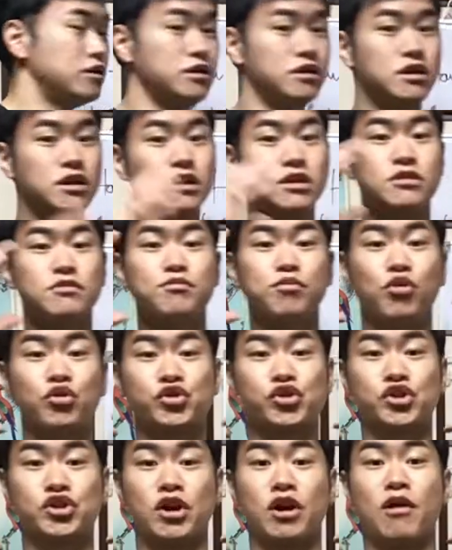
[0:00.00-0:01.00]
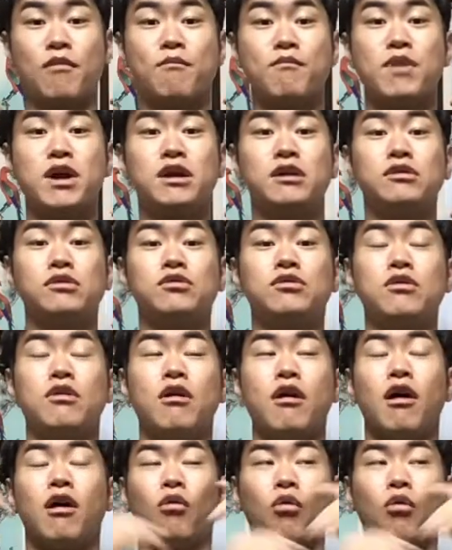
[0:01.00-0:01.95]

this posture make your